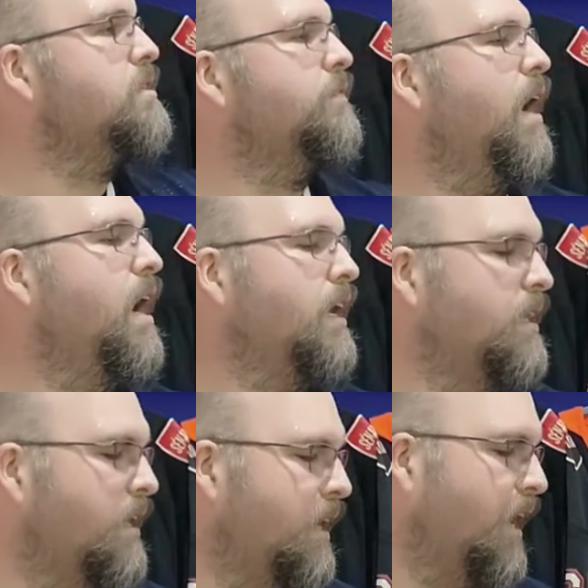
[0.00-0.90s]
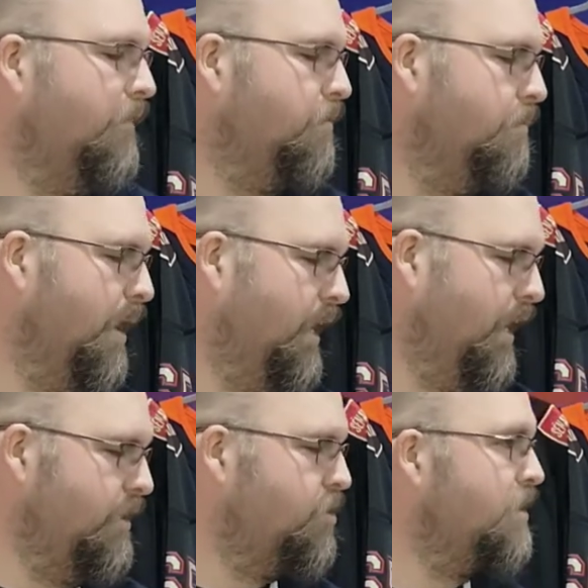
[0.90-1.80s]
of Hockey that I got from Ben
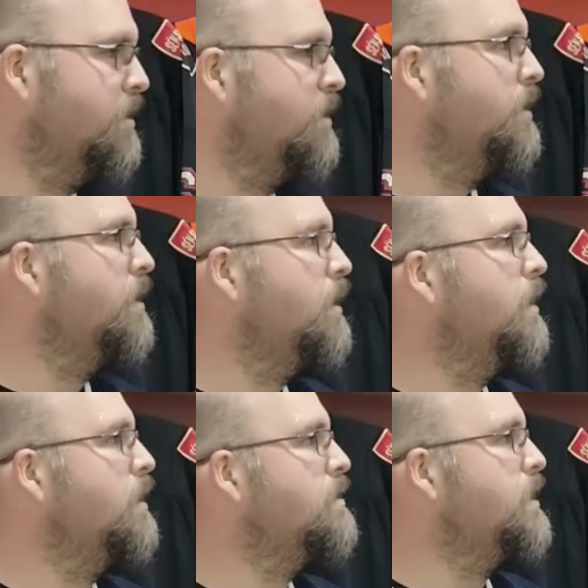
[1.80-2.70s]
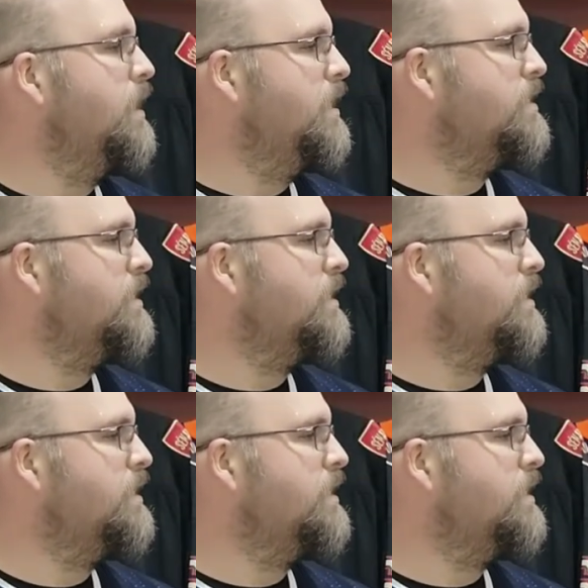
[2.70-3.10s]
H. See, it is an